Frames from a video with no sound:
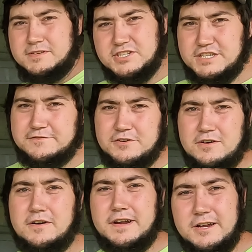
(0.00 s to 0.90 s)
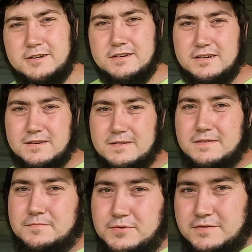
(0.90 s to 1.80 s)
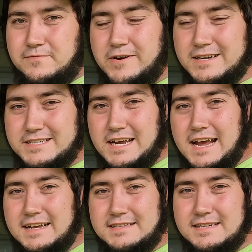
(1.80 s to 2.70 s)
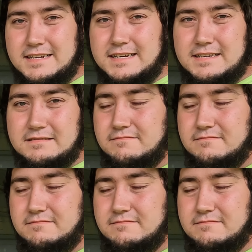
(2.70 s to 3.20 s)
put the shifter on it, put some fresh gas in it,